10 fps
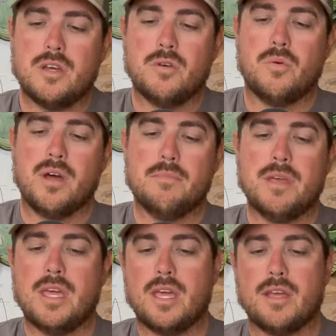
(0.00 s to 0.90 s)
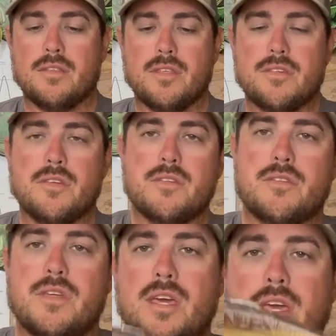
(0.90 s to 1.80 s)
One being, this is
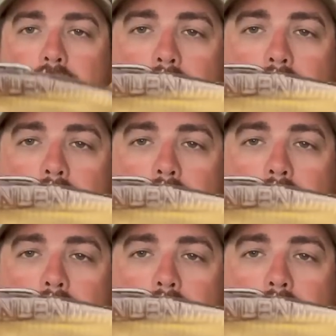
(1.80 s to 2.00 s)
the